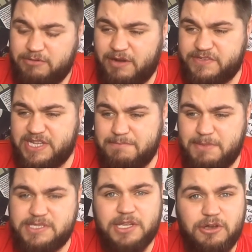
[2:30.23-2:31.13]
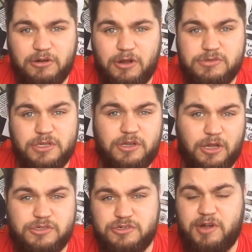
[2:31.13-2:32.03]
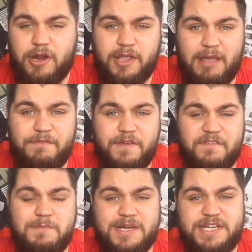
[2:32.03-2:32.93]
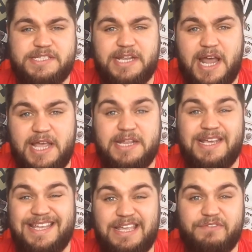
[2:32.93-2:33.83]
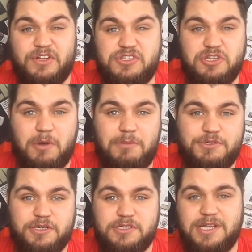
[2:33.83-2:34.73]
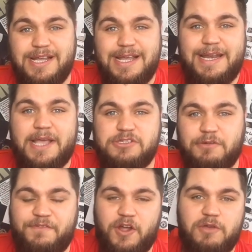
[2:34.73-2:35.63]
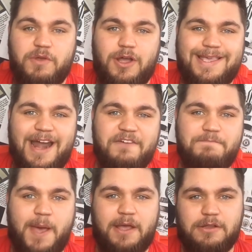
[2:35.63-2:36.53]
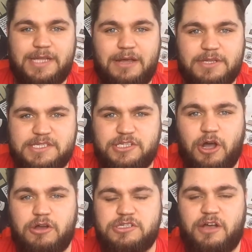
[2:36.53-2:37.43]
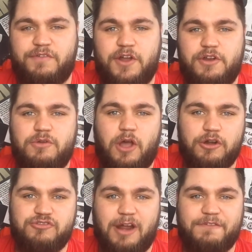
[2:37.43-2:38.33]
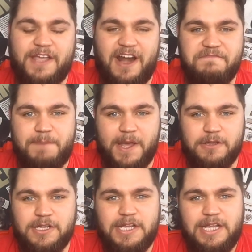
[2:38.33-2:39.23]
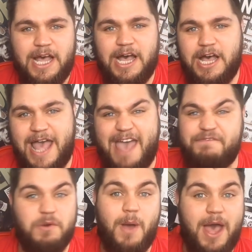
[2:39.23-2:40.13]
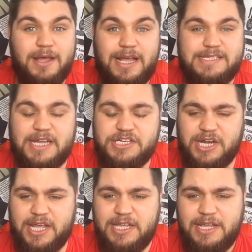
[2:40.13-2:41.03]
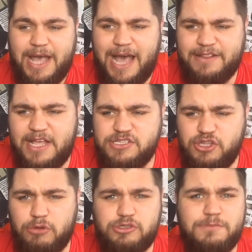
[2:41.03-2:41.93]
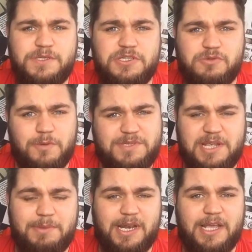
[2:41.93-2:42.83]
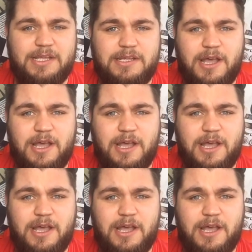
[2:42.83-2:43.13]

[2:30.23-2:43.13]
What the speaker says: I'd rather see him miss a Euros and concentrate on getting fit for Manchester United, given the two options. Next up for you, we've got Gareth Bale. Now, there's talks of a new contract for Gareth Bale everywhere, essentially. And there's no substance to him, seemingly.